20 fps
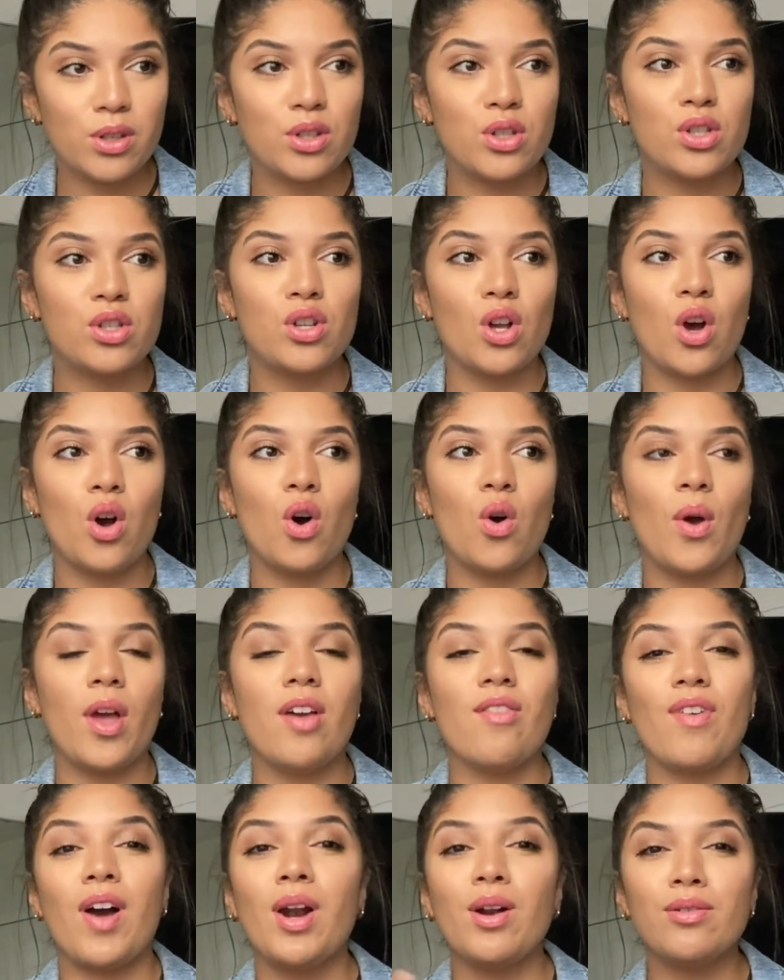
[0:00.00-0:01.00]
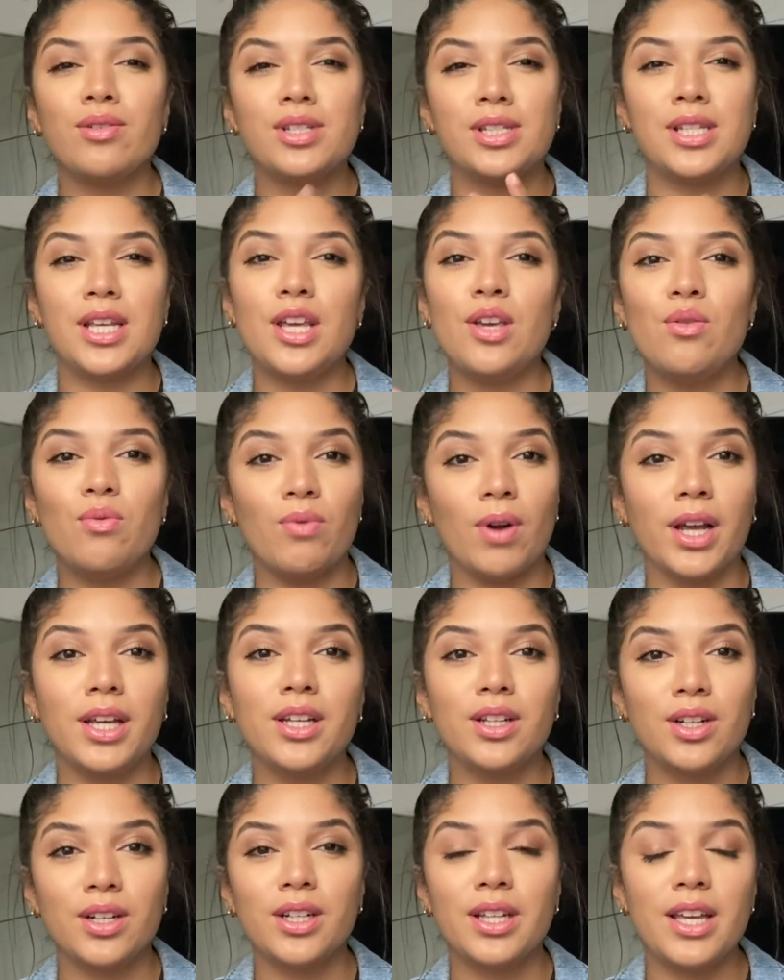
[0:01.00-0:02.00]
So if I don't see you
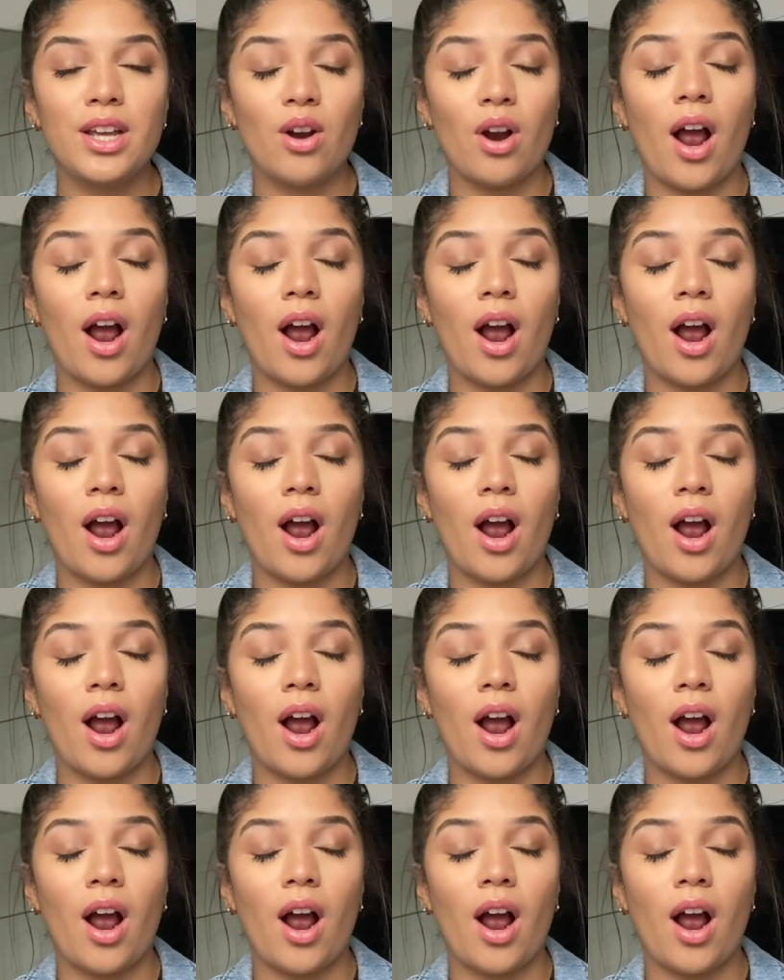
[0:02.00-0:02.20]
regularly